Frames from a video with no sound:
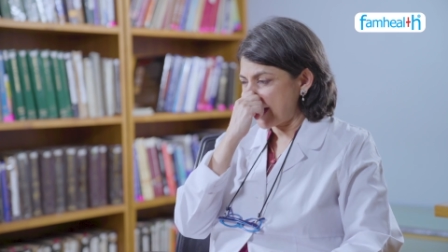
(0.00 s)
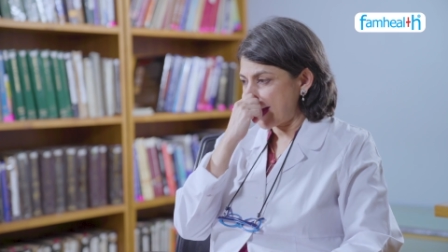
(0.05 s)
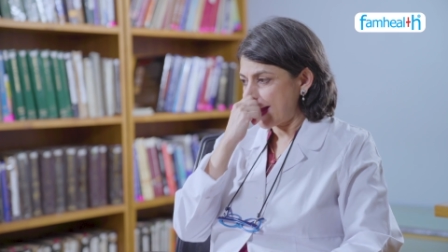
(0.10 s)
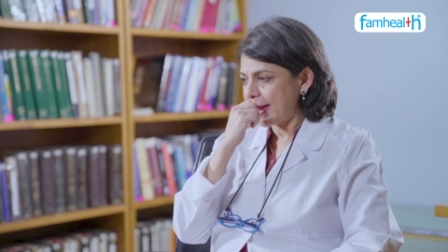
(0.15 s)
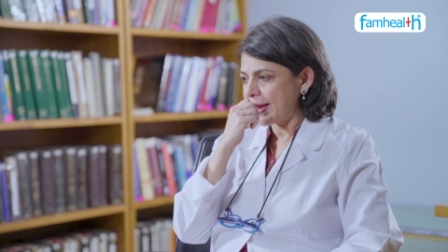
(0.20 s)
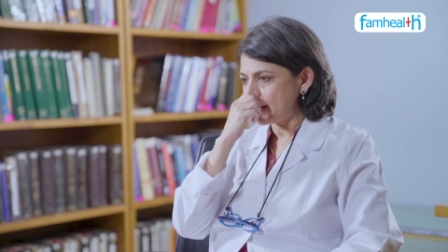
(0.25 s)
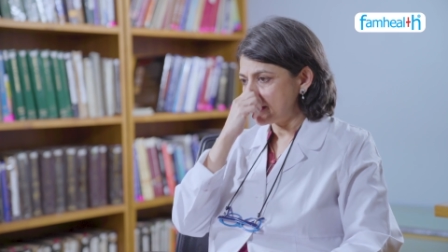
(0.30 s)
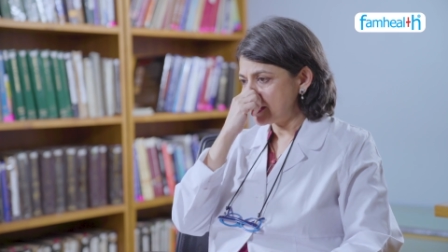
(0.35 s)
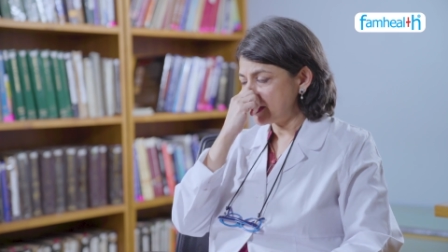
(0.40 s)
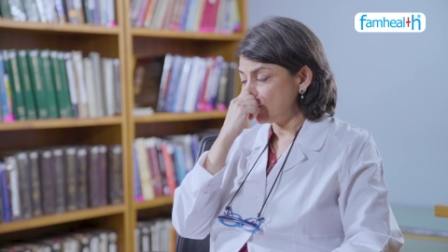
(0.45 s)

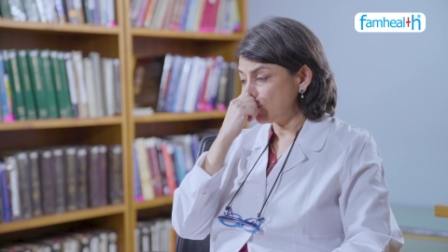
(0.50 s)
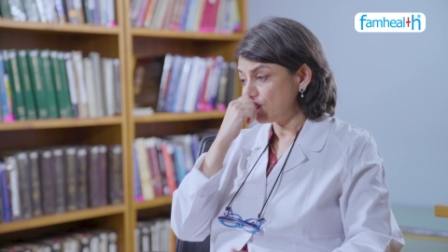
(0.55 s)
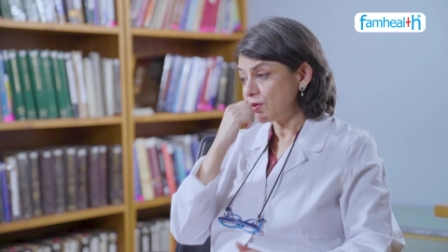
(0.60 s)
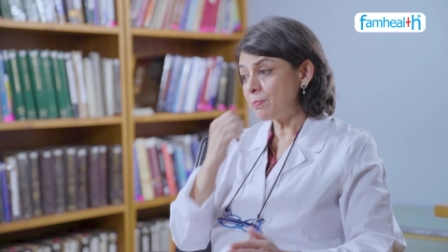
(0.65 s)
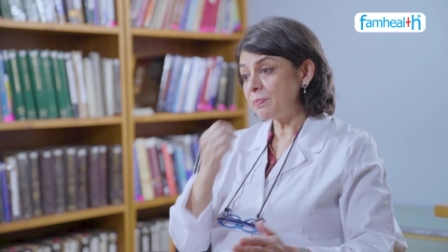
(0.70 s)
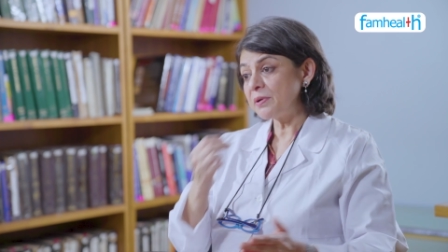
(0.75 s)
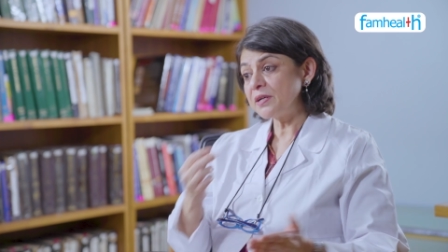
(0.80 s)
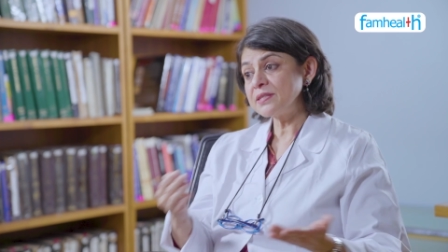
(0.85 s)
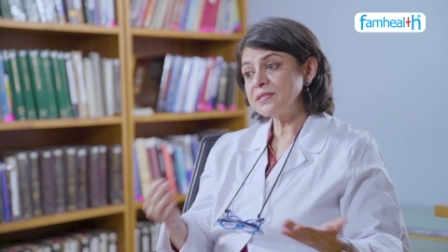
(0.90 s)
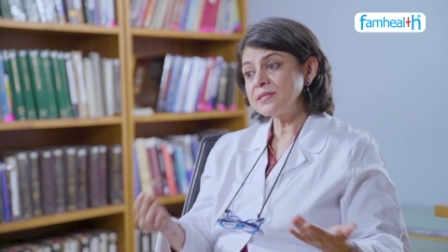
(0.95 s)
And if
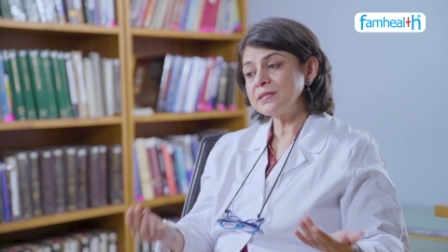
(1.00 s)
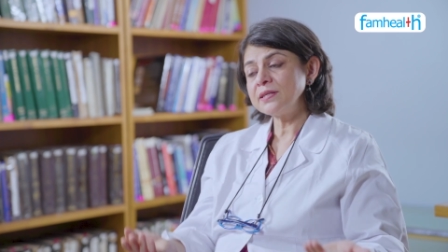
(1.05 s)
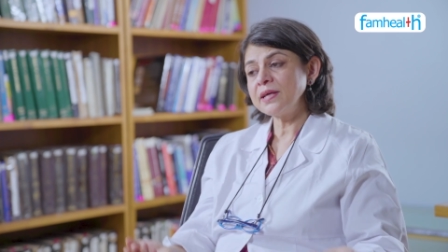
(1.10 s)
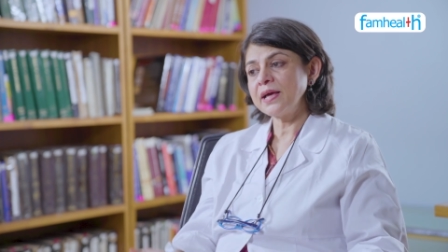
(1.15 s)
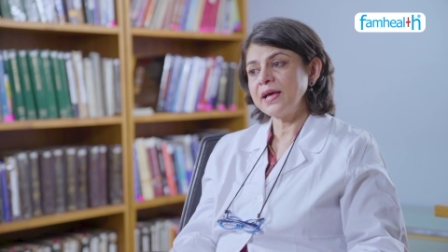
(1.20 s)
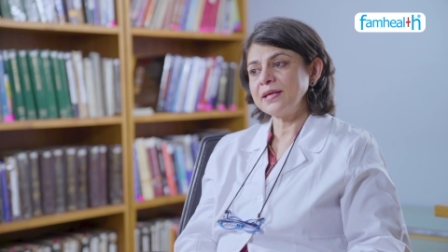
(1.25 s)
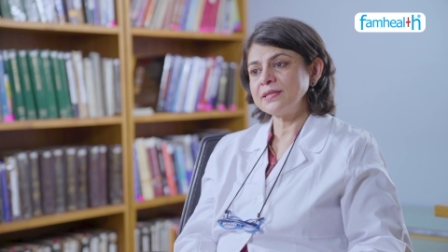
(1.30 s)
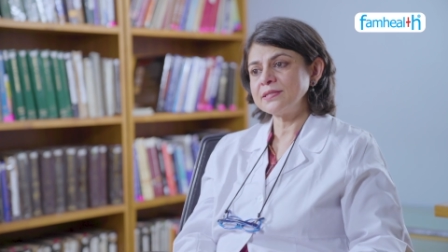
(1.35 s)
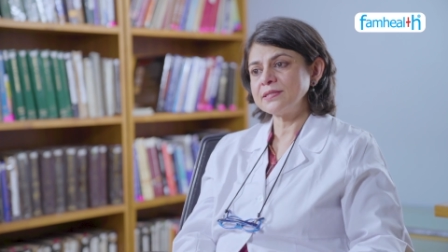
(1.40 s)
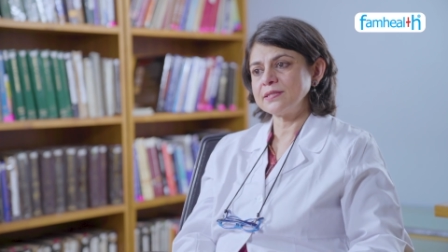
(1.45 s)
a person
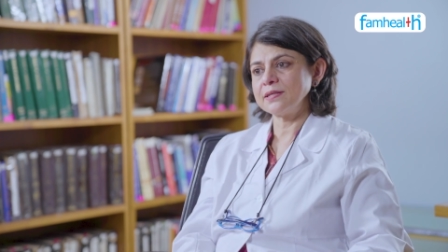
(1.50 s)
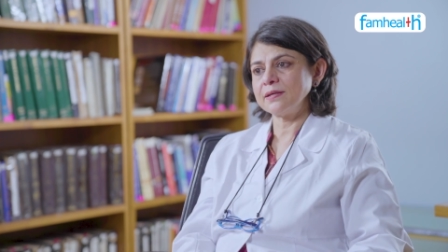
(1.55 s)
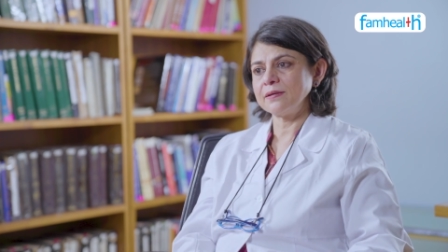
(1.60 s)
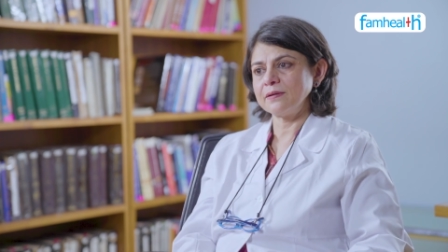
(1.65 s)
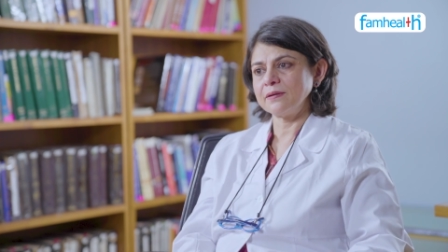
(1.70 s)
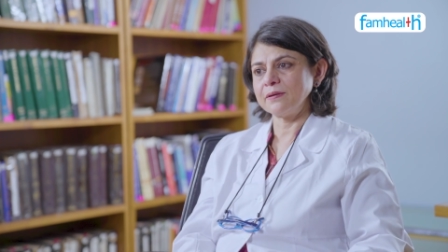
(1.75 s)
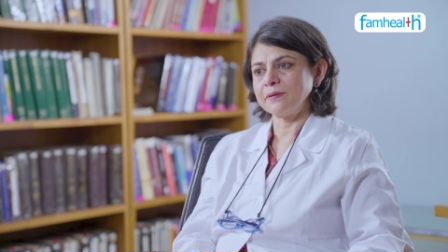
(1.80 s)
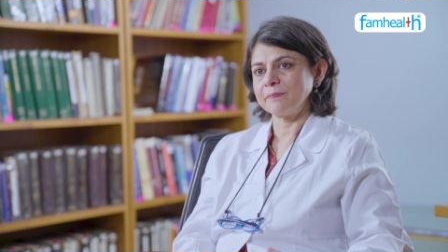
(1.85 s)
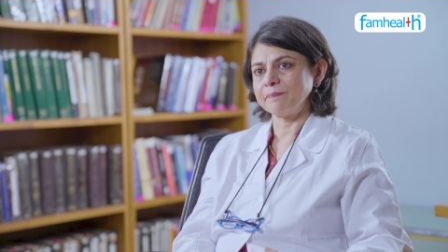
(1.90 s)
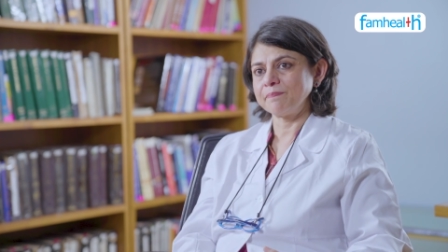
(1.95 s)
has
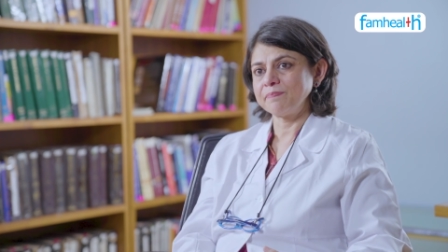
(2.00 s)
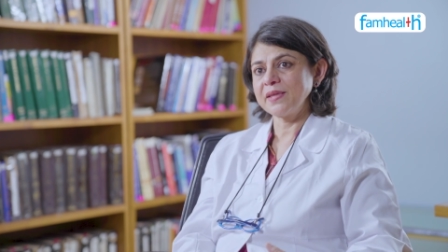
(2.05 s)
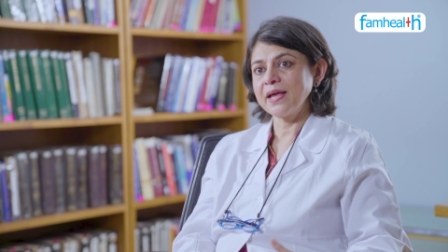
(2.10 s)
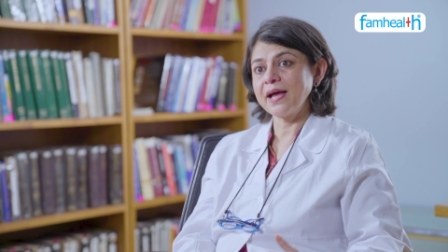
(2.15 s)
uh,